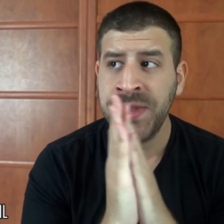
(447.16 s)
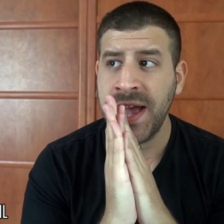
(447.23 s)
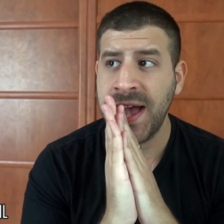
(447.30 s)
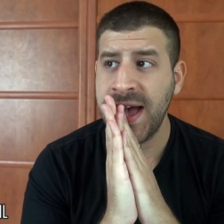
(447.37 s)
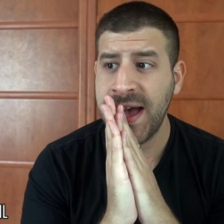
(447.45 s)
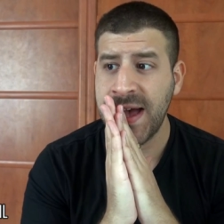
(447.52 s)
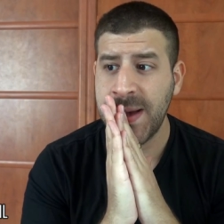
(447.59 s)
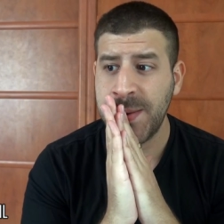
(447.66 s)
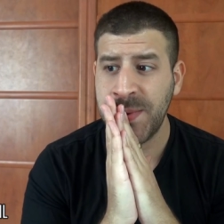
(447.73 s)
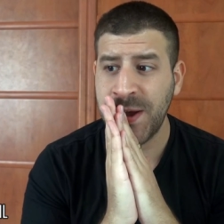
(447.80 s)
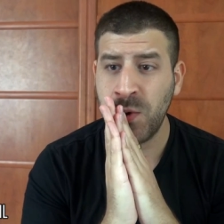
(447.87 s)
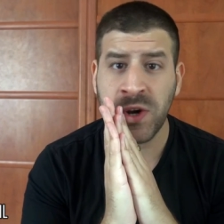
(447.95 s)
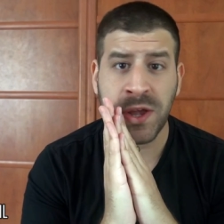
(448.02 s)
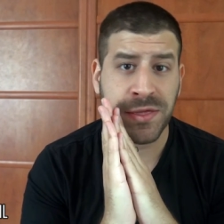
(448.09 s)
um,
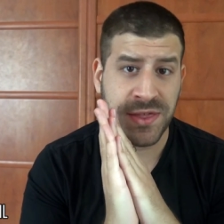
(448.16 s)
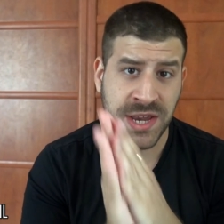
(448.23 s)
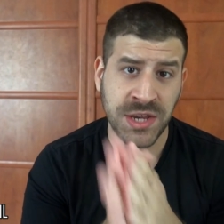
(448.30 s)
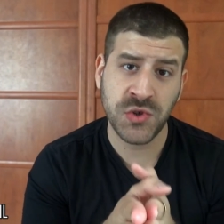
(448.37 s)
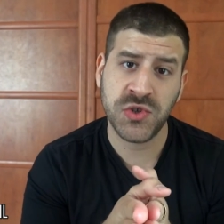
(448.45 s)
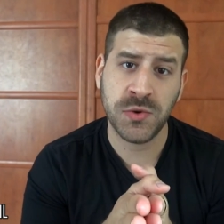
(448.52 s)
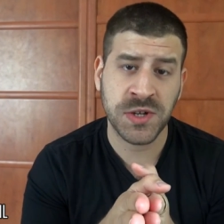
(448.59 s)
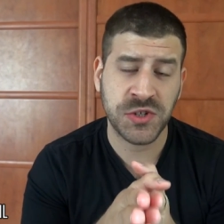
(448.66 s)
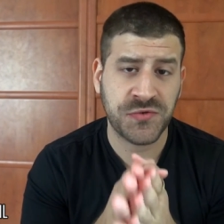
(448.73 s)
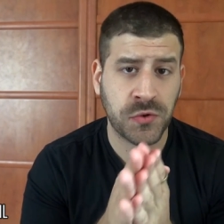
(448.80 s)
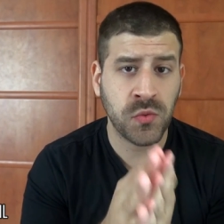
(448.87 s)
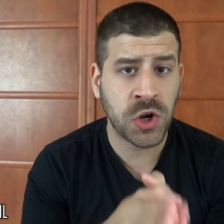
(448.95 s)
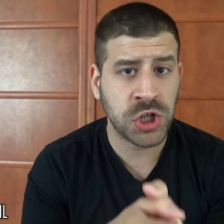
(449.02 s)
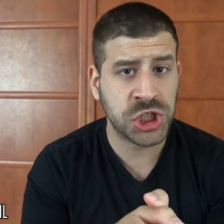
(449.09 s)
i want to thank you so much
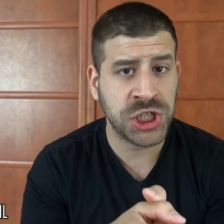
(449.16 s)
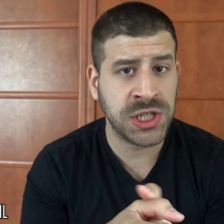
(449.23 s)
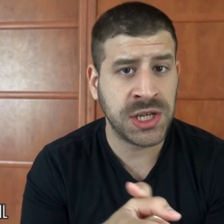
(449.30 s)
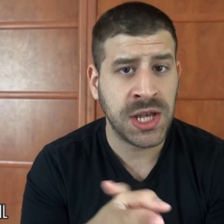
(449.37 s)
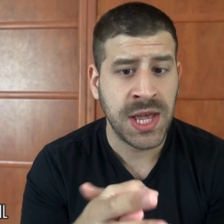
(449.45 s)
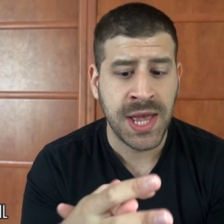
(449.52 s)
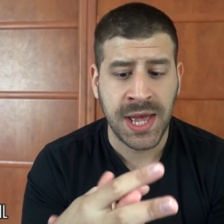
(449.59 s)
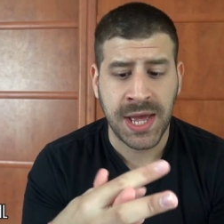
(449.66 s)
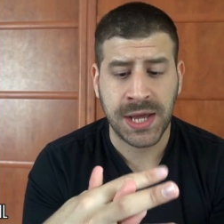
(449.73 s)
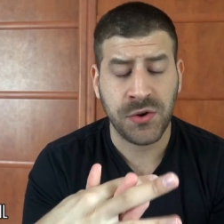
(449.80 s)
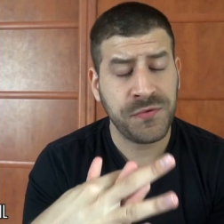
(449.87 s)
for watching uh,